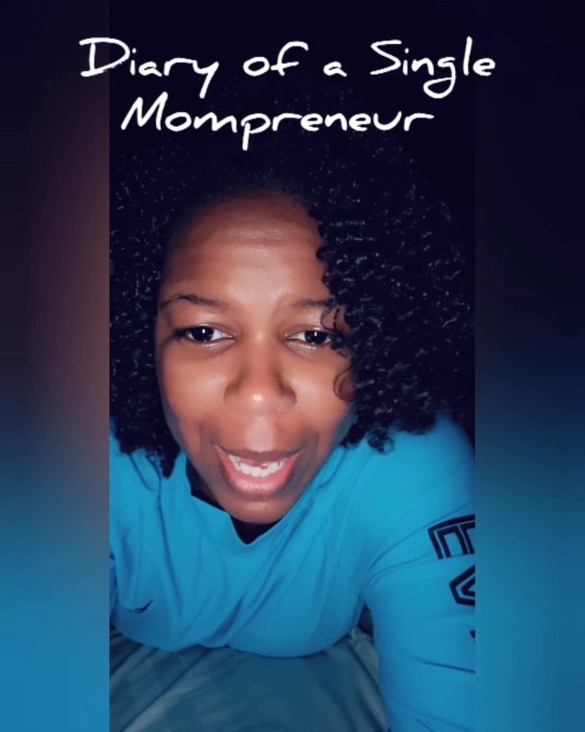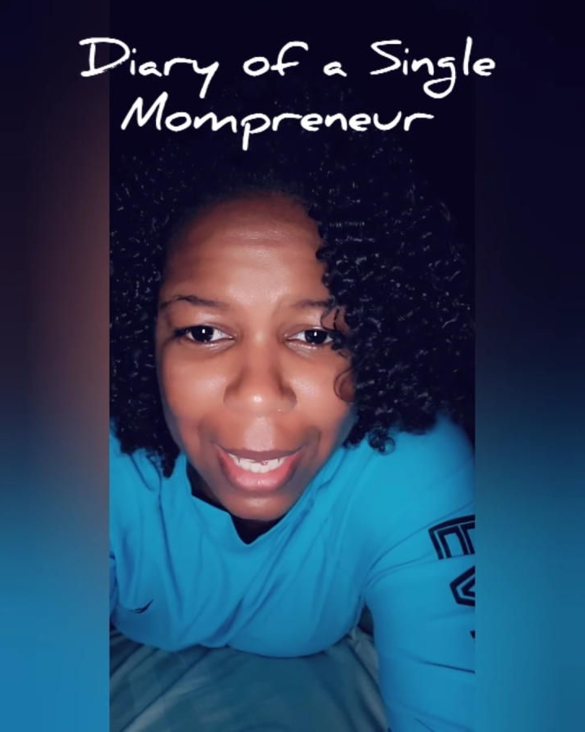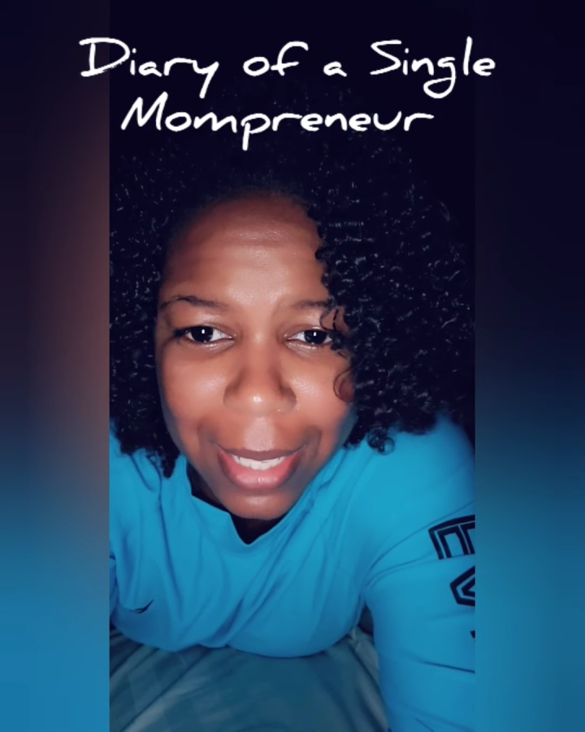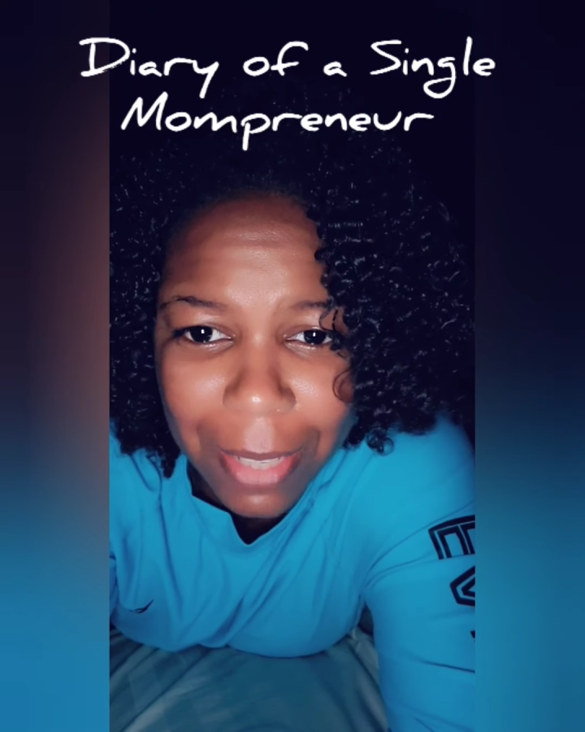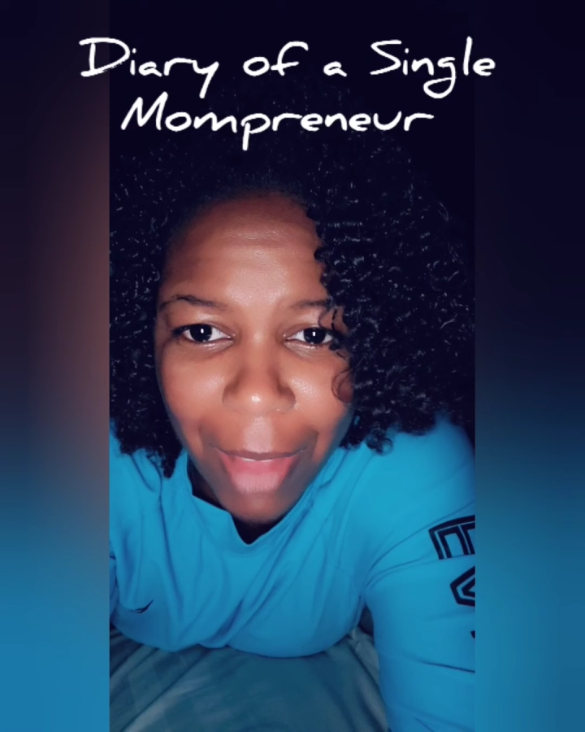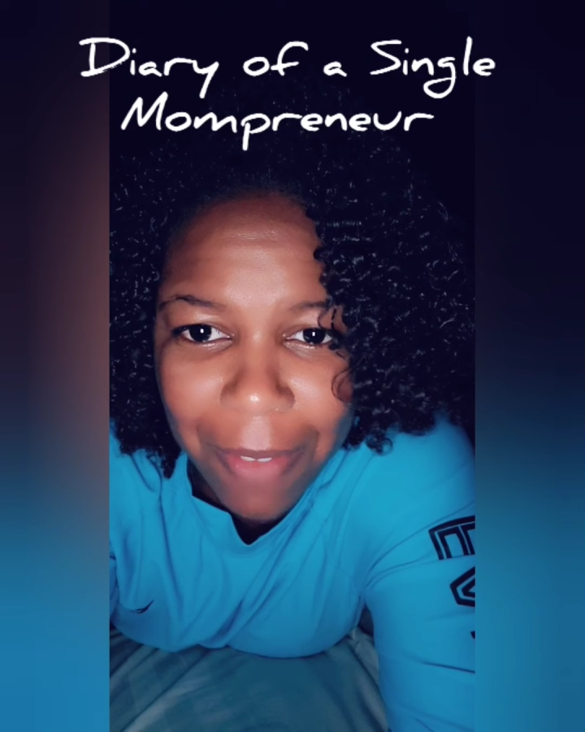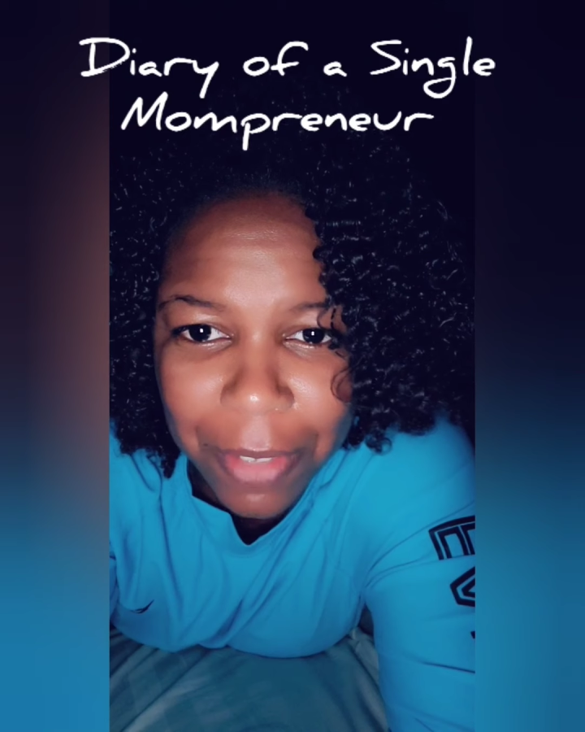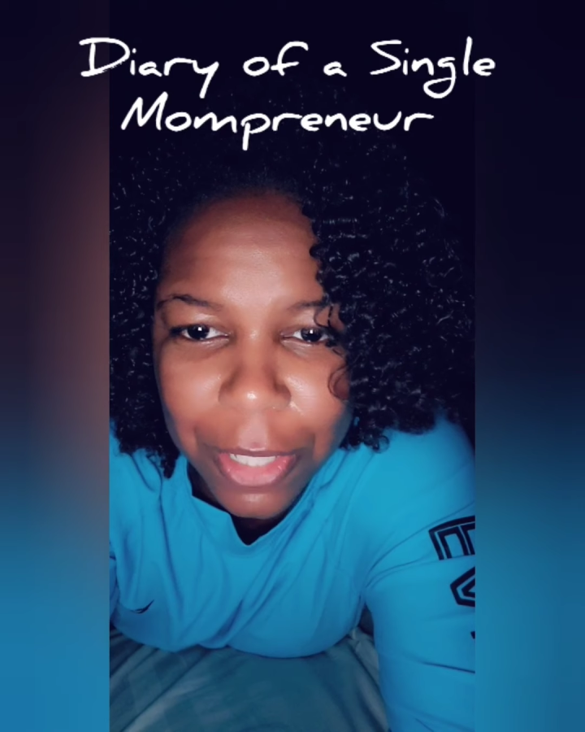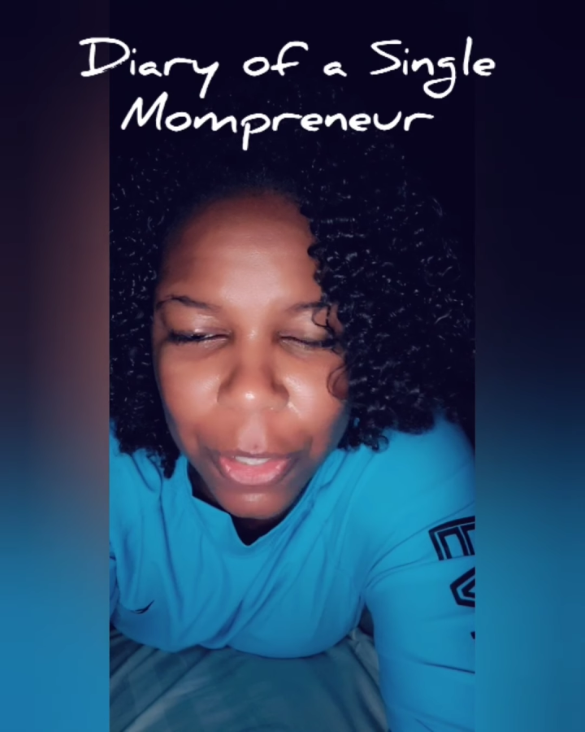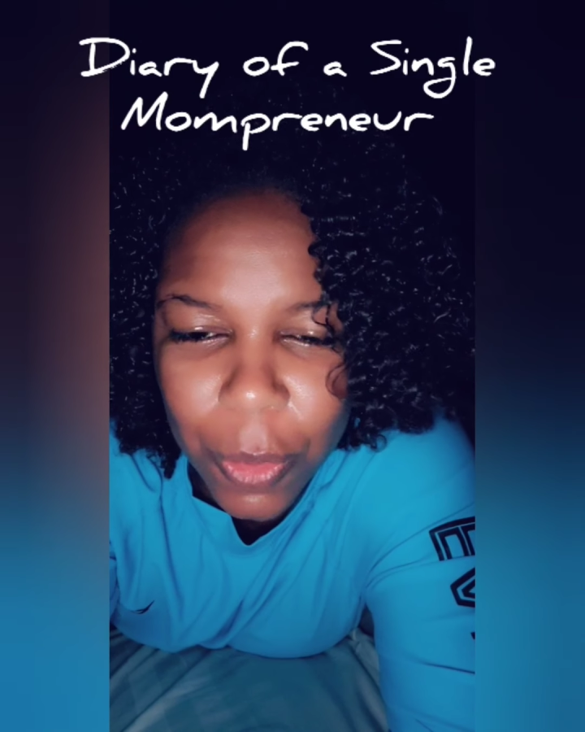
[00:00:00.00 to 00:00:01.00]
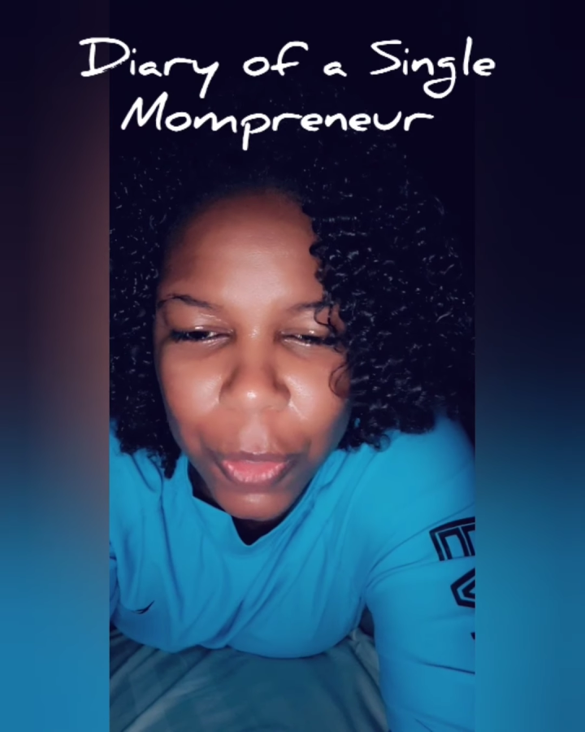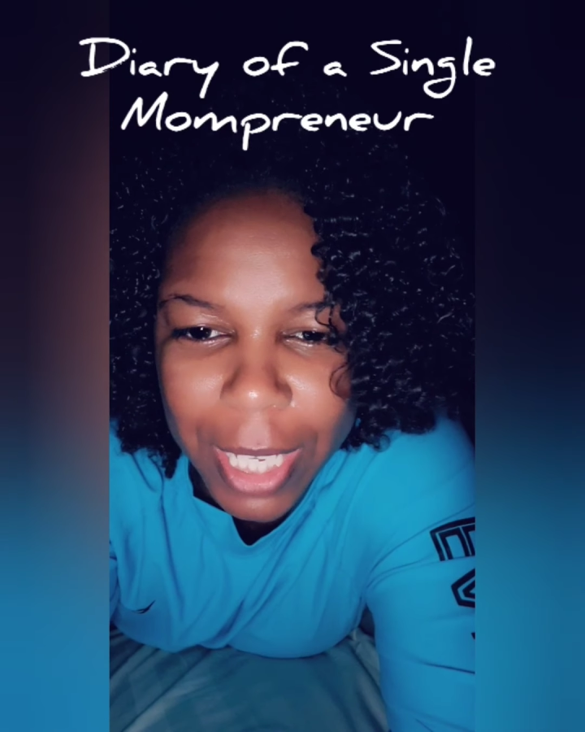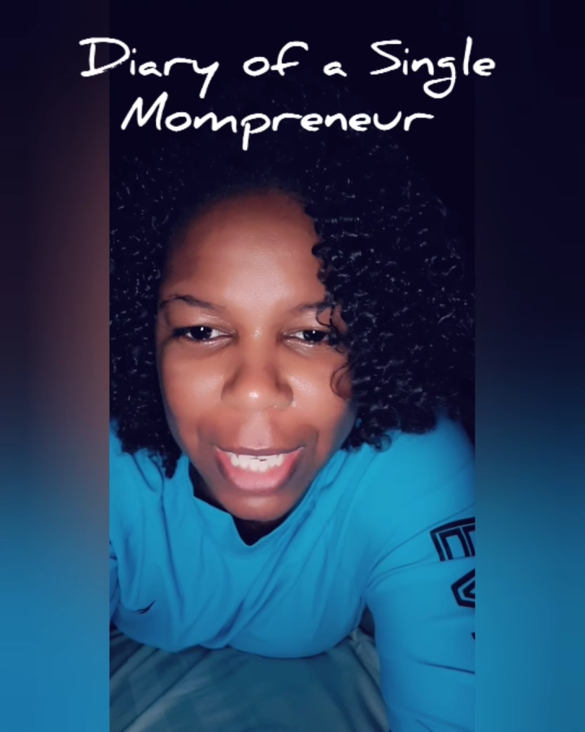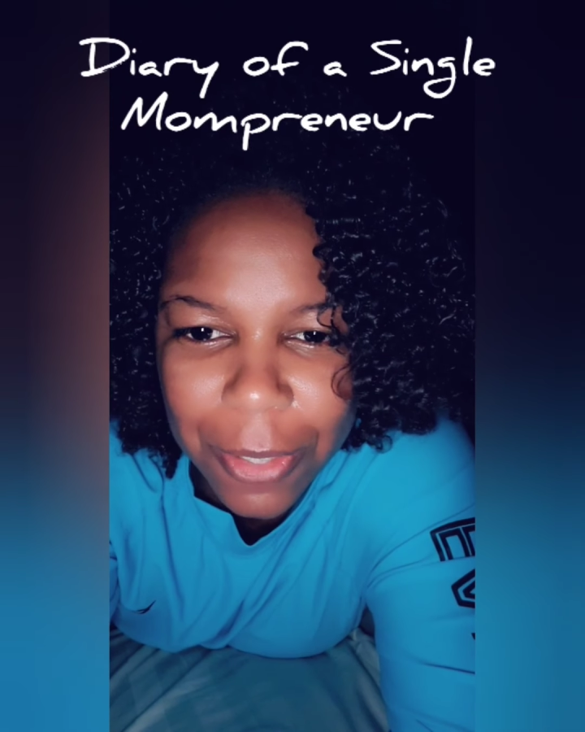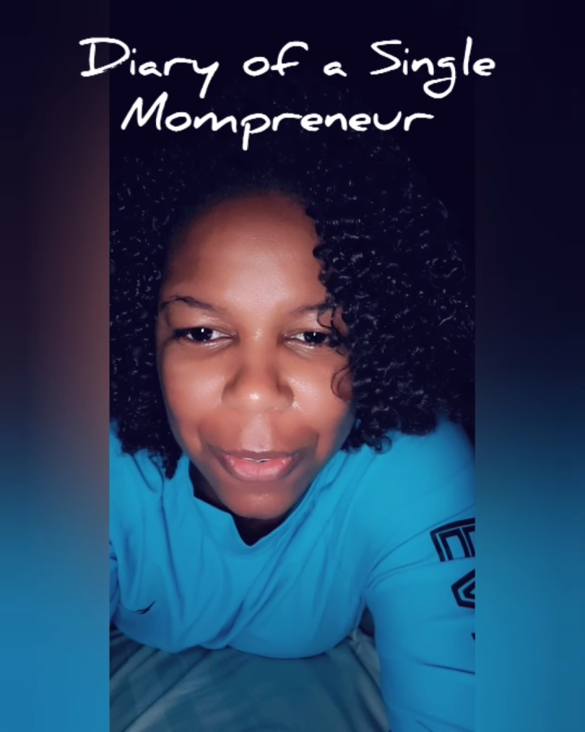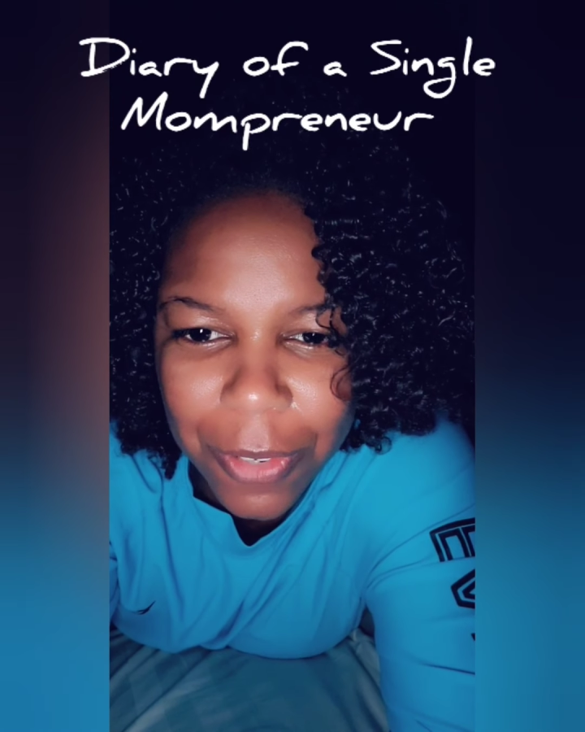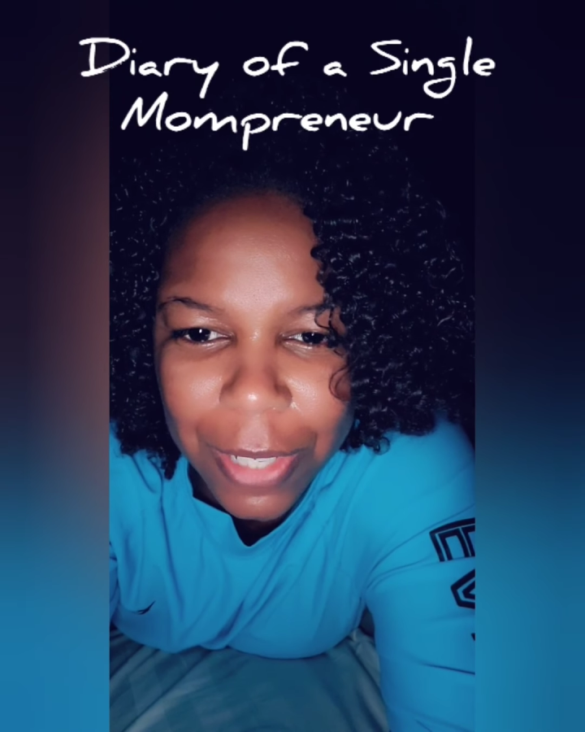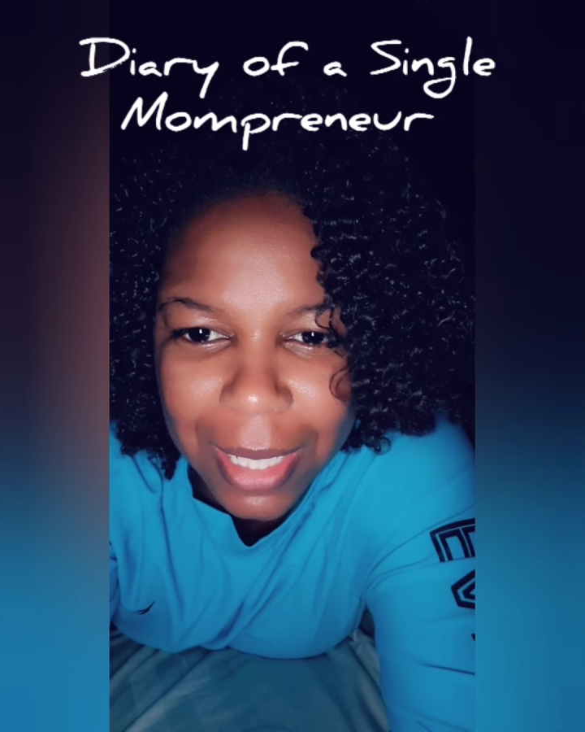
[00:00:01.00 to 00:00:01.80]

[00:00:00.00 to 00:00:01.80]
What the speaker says: until after this whole thing is over.